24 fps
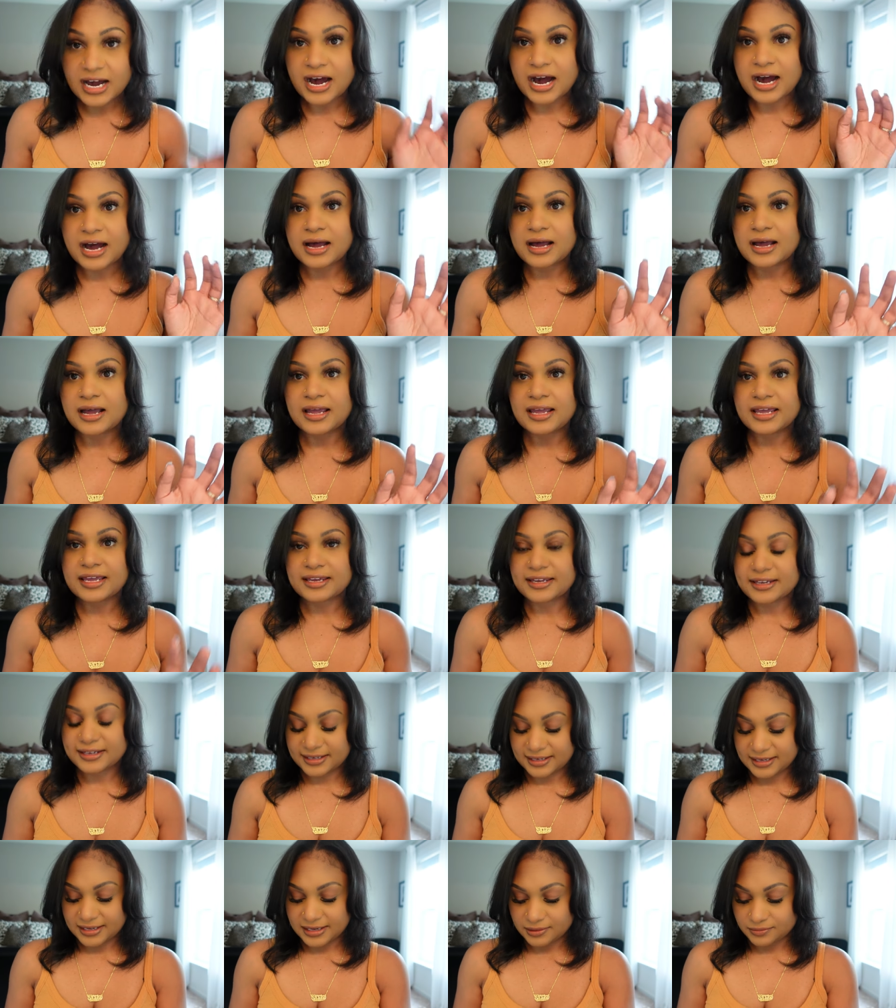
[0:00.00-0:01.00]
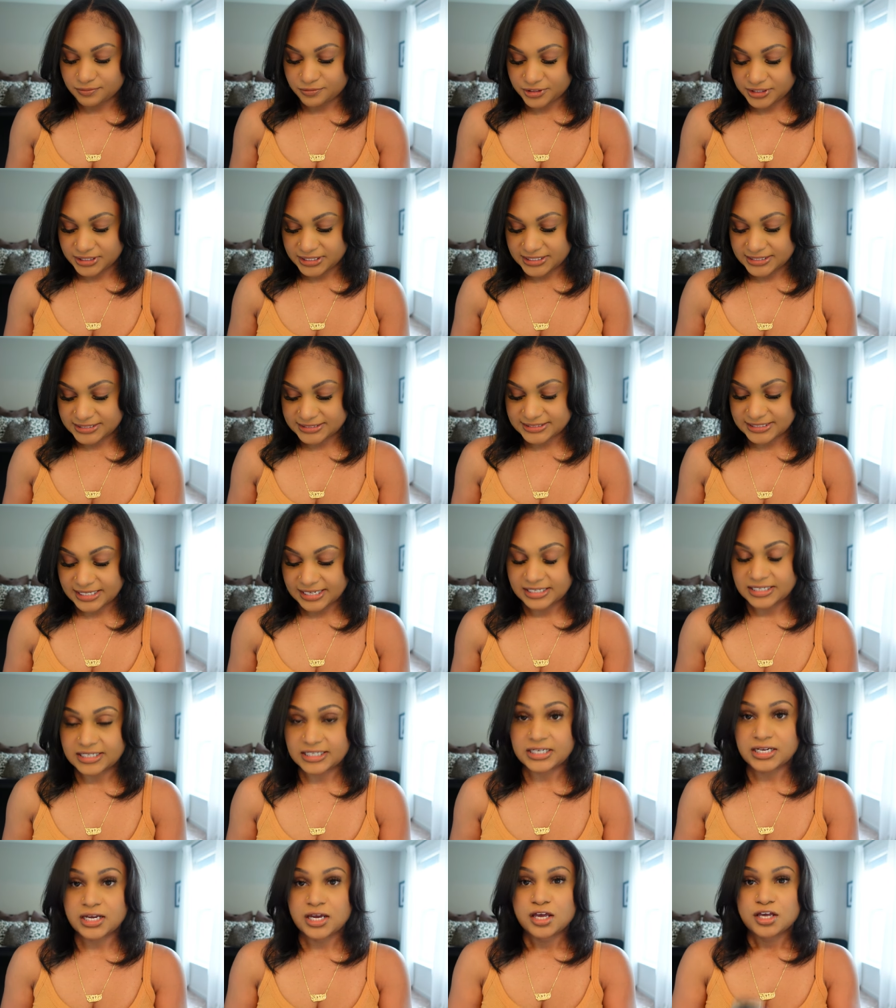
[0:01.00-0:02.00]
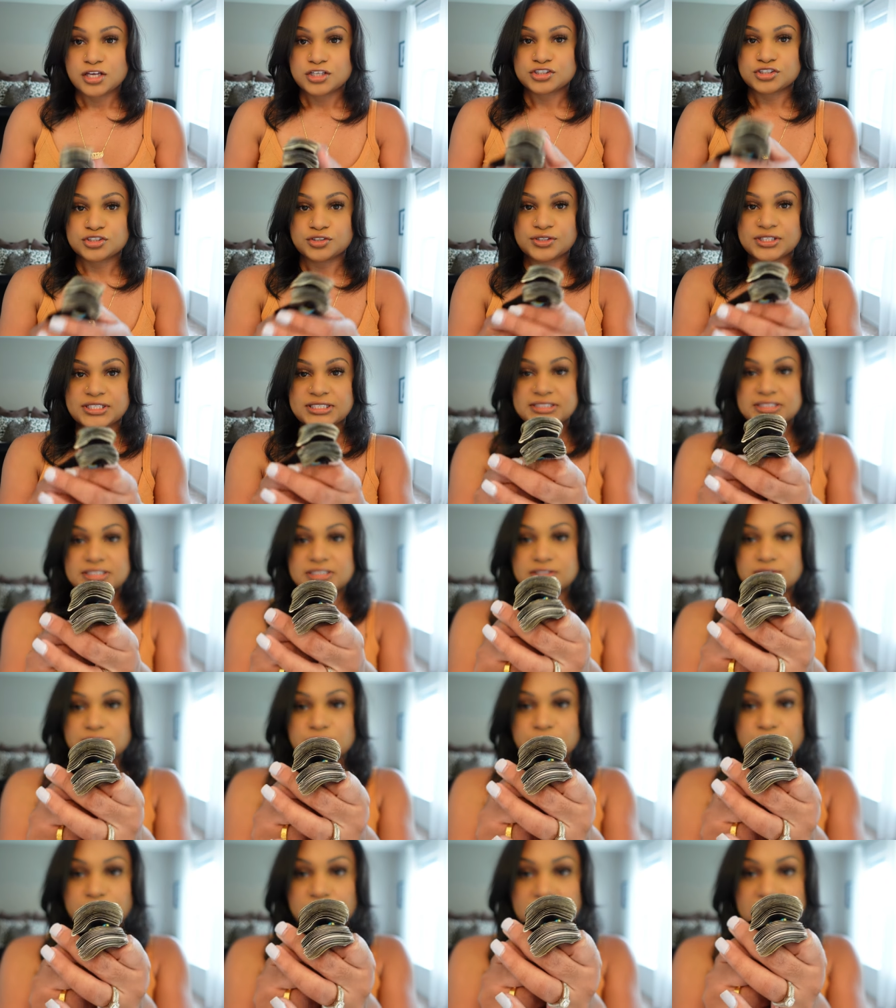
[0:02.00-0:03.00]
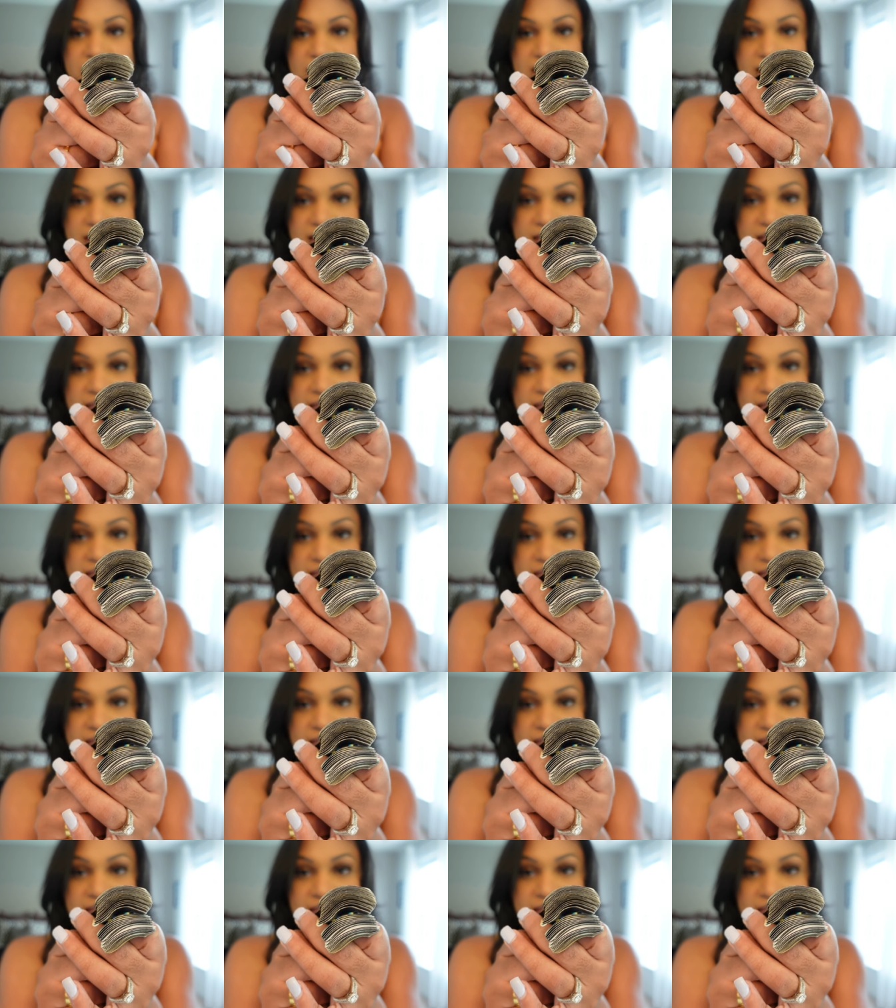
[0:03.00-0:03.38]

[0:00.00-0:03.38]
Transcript: I am really excited. So this is what